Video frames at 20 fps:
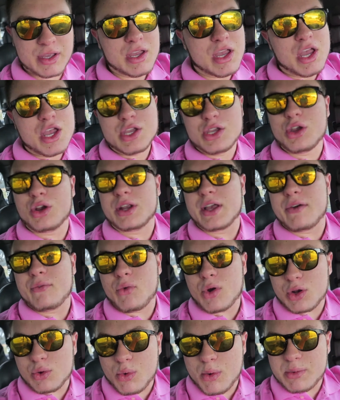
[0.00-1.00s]
You already have
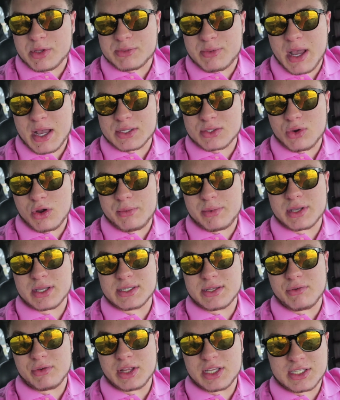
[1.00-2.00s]
Wonder Woman's backstory
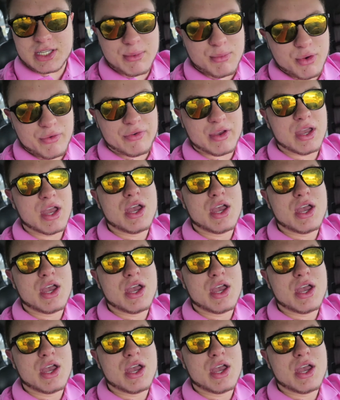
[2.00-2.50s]
because they released that movie.